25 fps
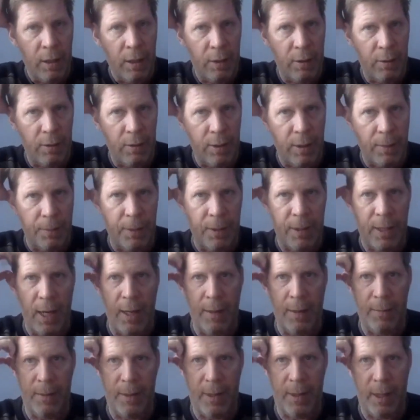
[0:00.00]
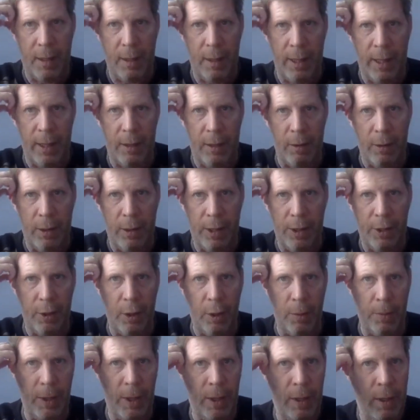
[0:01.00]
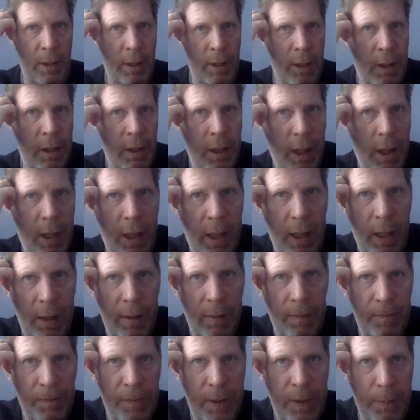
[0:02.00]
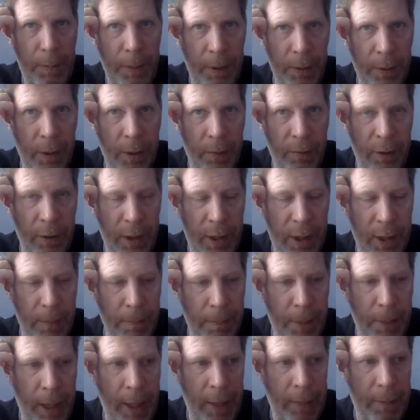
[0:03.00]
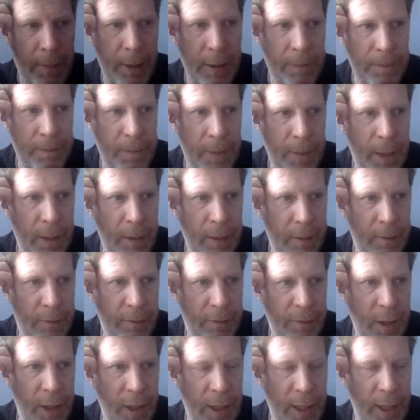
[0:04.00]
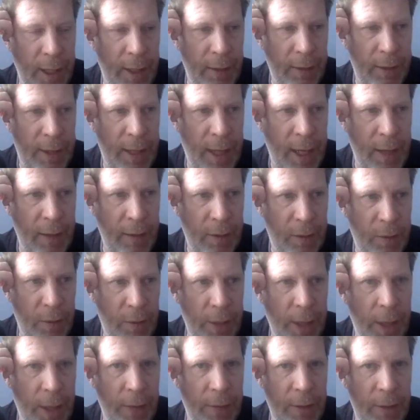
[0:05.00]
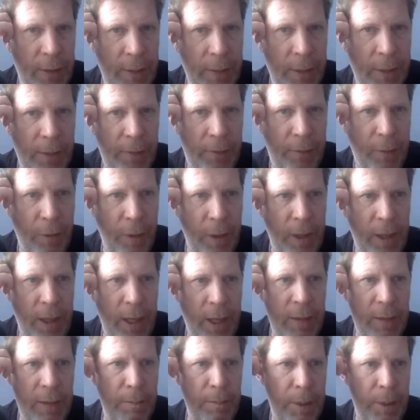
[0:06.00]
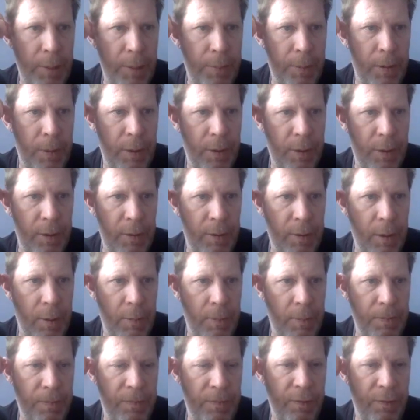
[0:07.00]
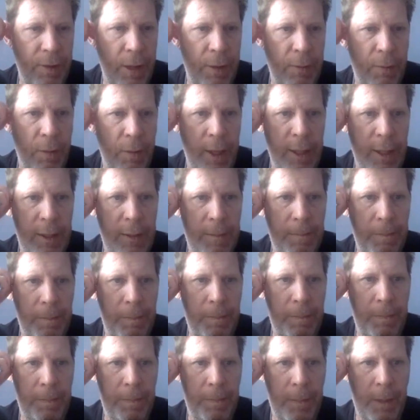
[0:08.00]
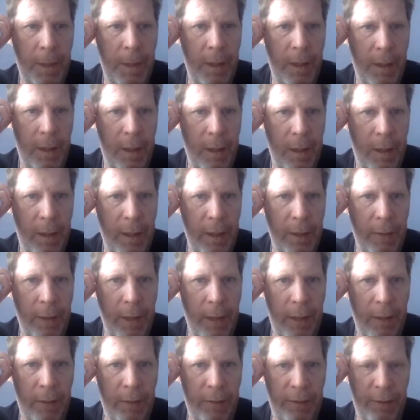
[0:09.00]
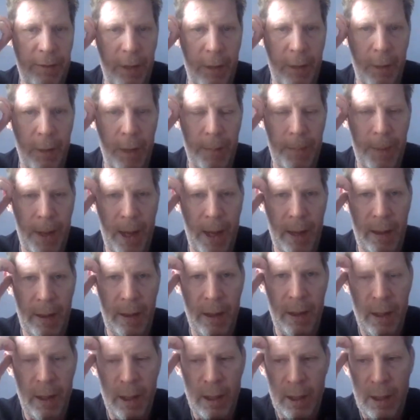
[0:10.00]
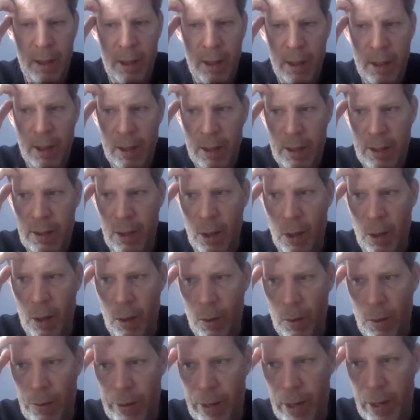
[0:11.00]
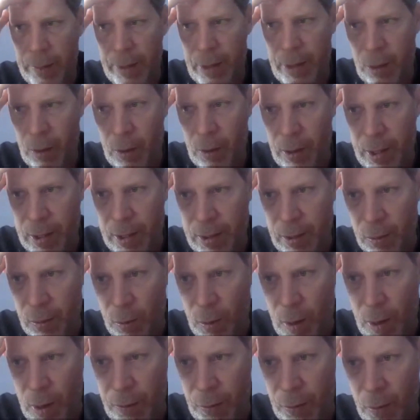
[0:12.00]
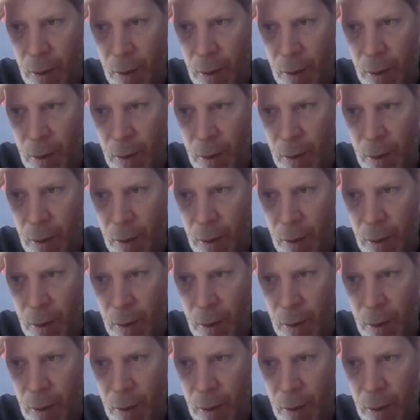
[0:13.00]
two separate times that Lake Okeechobee uh, spilled over its embankment and flooded out towns. Well, now there's about forty thousand people in the floodways, the theoretical floodway path. So the Army Corps doesn't want the